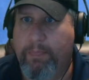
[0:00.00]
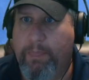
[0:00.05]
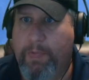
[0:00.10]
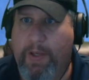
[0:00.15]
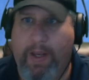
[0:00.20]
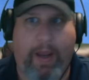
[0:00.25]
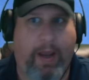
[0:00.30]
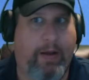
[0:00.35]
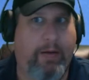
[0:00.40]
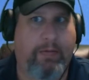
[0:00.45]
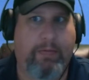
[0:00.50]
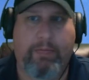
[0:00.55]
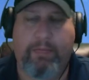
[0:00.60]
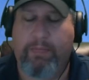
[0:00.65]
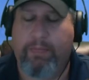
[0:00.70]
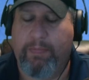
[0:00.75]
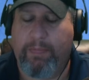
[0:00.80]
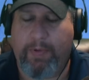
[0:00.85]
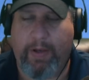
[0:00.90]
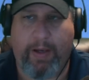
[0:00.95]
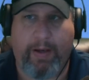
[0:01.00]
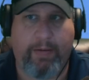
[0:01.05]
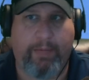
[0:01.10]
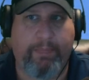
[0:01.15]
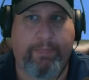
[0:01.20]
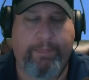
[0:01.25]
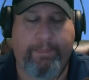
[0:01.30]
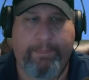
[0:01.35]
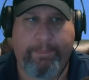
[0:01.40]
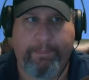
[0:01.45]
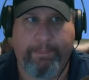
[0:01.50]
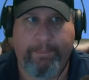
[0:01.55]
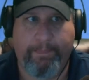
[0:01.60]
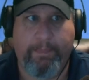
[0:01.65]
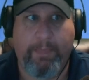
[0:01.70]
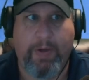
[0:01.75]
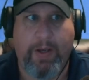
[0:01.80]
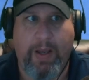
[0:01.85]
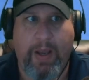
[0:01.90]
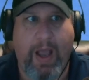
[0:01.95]
Yeah, yeah.
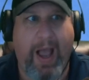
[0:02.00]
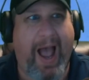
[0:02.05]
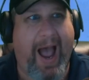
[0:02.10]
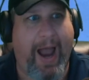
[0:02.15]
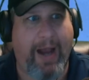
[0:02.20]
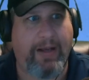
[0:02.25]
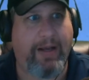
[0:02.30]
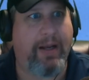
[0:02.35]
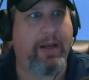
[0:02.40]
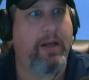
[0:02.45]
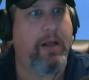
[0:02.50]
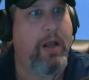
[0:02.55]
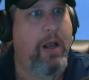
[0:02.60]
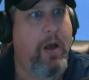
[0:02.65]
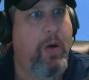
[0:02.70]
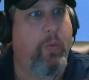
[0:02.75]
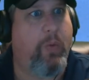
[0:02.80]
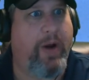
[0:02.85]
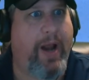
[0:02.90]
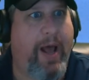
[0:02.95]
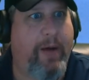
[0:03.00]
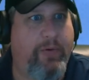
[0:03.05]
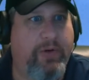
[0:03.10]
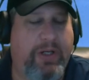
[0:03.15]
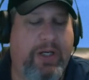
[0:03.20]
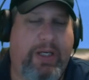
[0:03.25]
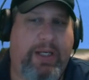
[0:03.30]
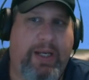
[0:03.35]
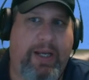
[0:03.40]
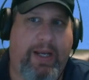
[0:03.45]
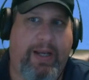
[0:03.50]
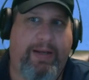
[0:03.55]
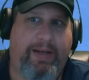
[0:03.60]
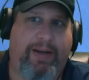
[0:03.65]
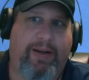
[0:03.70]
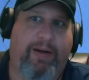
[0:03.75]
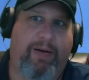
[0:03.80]
I did when I was a kid. We